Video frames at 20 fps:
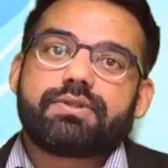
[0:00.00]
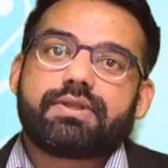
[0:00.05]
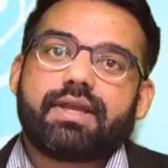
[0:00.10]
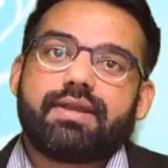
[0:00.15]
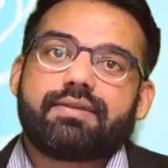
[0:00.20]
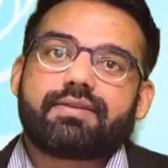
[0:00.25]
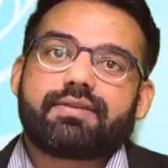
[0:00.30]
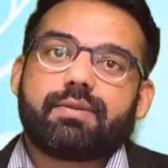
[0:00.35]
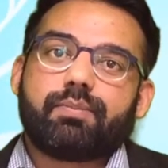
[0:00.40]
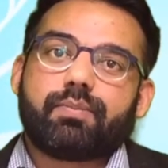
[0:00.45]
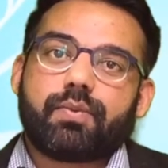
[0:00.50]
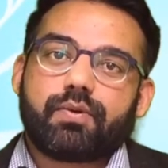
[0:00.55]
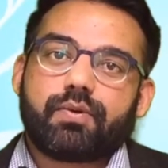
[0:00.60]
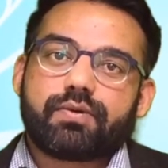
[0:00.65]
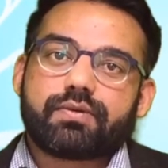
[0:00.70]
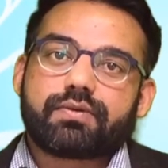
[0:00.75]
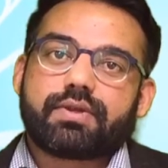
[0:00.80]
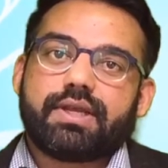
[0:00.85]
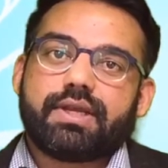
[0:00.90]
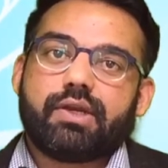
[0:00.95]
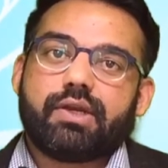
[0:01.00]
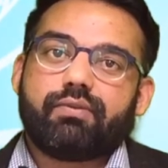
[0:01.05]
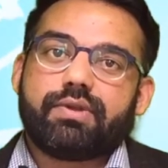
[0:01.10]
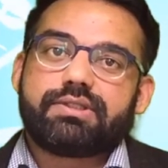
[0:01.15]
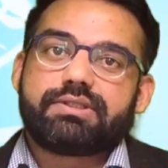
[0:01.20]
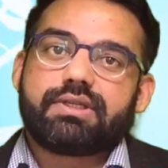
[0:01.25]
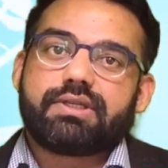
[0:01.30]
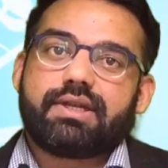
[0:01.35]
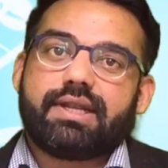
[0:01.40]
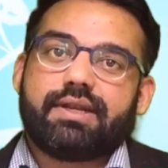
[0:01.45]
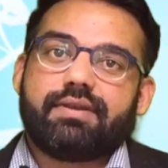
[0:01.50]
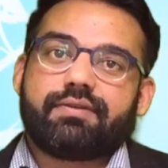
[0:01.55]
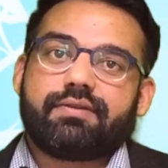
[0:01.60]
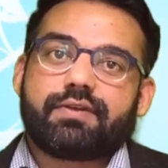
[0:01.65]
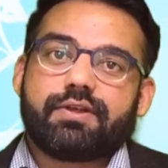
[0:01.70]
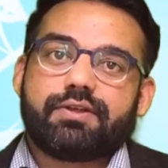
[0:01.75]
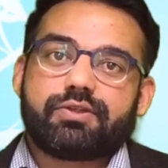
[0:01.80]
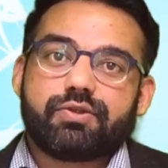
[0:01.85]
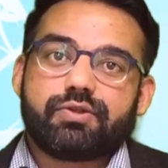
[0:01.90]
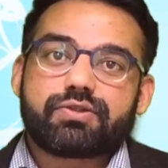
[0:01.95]
as a both individual and
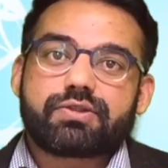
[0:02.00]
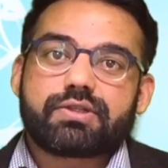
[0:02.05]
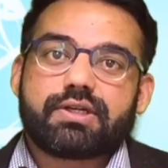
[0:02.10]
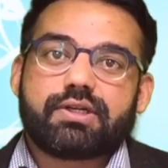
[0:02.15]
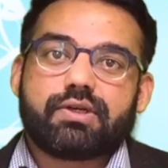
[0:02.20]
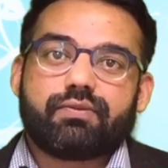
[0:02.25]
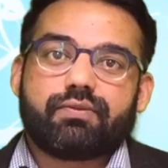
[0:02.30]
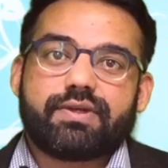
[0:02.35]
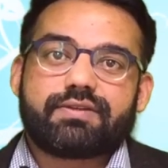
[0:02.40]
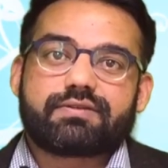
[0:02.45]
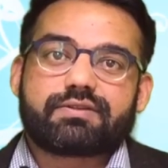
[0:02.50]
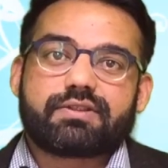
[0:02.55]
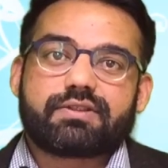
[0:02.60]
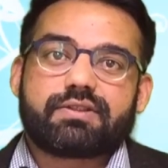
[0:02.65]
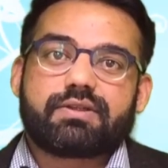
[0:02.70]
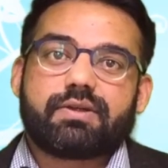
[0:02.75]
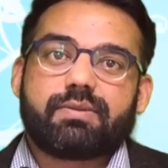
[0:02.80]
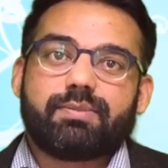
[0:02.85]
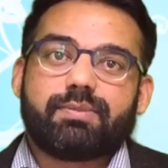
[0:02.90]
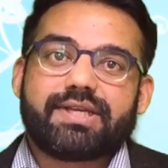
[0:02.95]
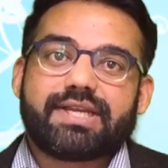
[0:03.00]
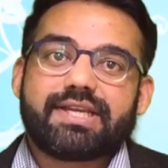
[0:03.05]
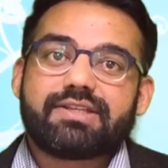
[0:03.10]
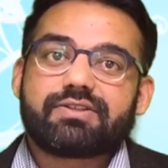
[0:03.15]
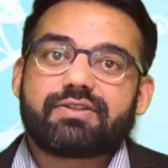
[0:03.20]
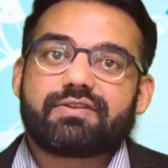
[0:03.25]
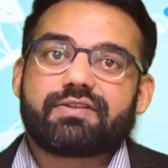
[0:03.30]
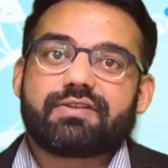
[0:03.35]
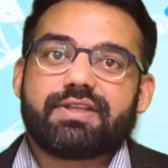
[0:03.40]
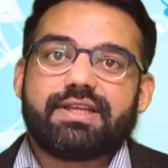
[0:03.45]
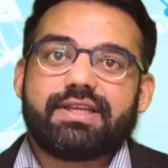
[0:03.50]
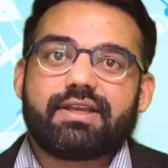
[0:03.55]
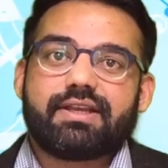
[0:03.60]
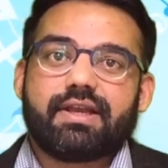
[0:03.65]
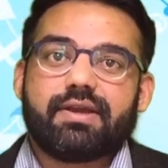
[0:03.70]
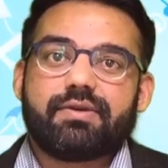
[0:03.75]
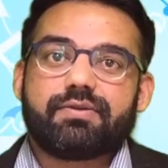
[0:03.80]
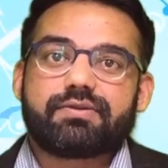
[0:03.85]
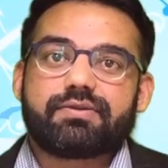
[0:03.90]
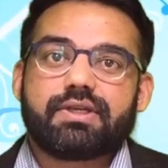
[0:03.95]
institutional investor begin to seek
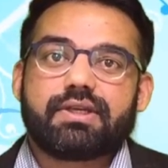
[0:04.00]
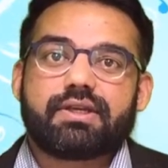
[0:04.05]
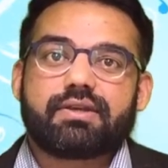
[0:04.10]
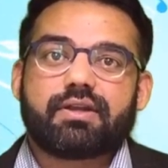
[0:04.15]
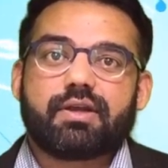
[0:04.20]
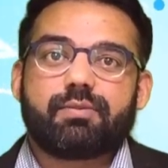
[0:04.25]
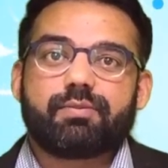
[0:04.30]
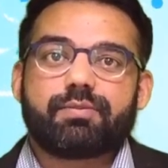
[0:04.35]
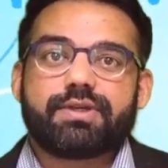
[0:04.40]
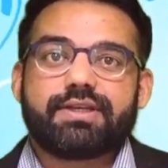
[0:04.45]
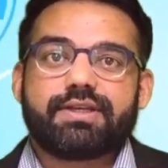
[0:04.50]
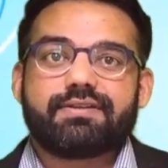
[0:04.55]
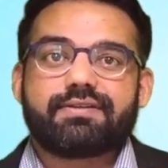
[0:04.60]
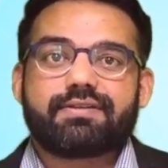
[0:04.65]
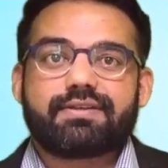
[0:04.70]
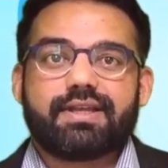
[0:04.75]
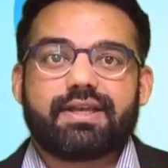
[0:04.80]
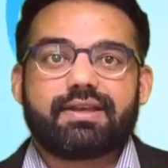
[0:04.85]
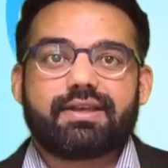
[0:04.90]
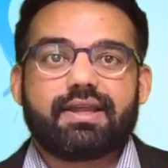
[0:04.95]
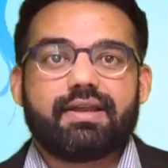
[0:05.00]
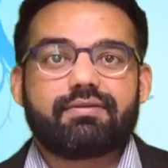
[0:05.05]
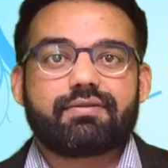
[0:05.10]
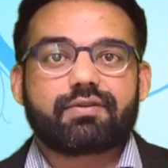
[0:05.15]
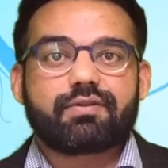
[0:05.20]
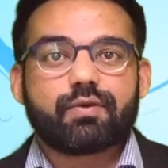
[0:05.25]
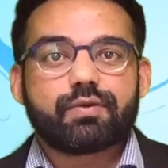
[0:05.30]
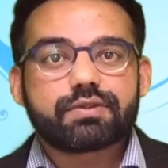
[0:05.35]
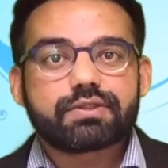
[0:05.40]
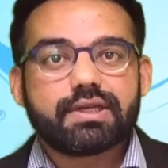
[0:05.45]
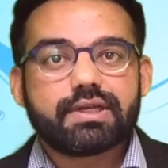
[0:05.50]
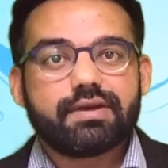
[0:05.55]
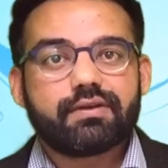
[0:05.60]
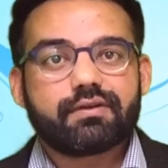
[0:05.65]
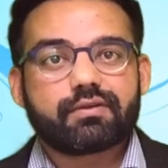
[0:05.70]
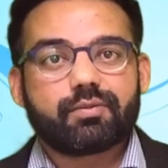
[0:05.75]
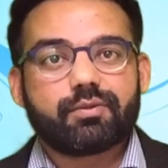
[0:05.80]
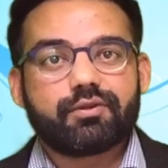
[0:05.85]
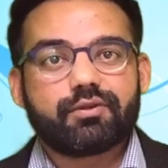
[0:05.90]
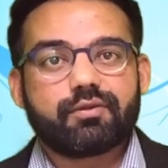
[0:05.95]
out companies that have socially
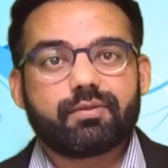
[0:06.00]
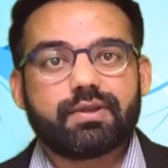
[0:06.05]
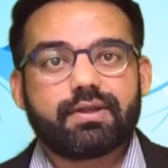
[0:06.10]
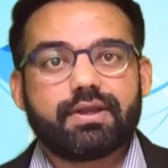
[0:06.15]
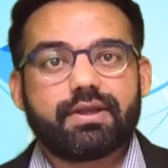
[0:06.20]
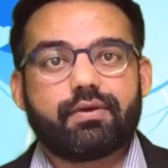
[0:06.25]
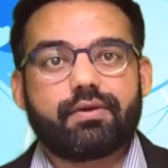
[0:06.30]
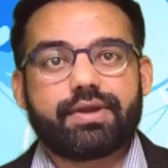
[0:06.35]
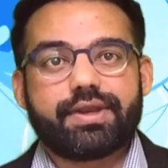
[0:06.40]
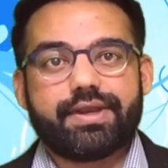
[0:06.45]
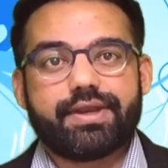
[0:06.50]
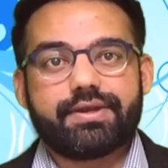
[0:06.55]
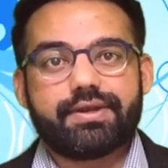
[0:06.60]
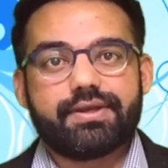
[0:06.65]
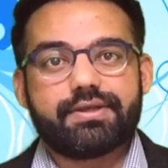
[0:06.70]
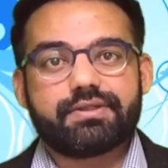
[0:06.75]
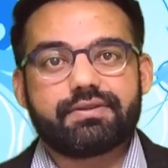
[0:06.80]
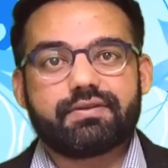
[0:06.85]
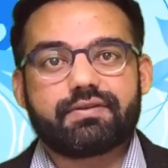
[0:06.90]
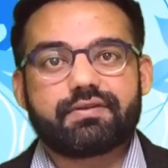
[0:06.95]
responsible orientation,